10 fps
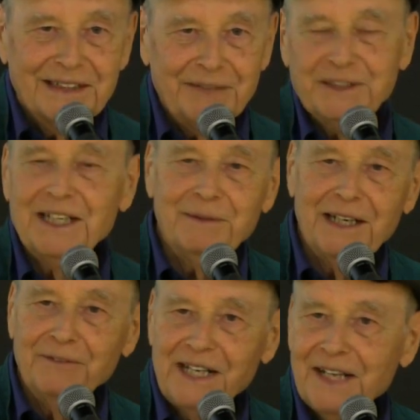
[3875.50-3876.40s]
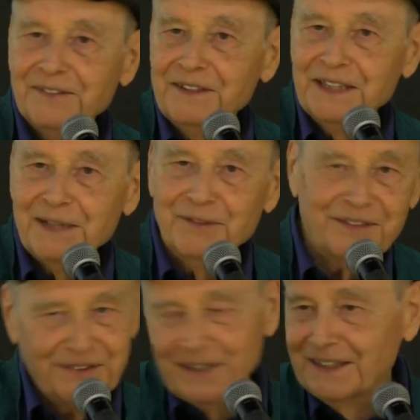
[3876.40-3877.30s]
Every time, every answer he gives,
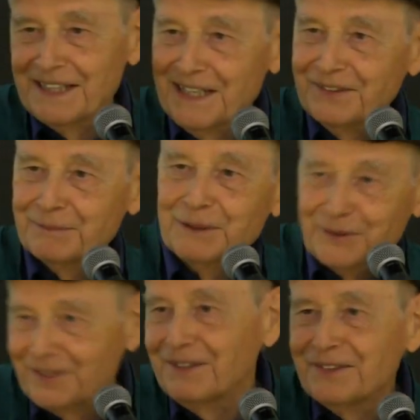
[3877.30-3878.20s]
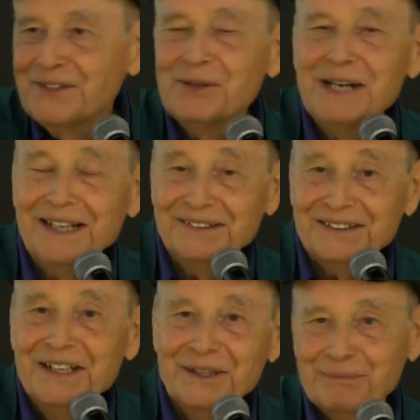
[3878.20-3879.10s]
that's not the answer, because there is no
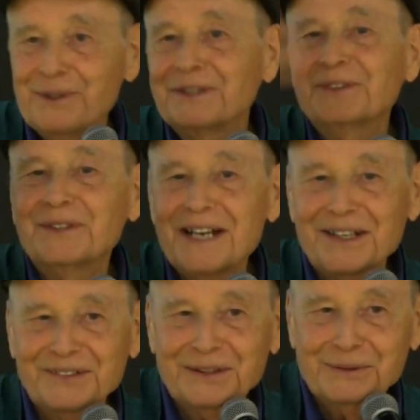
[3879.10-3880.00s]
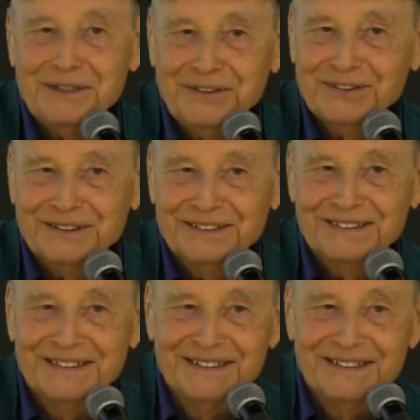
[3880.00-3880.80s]
answer. The point is to ask the question.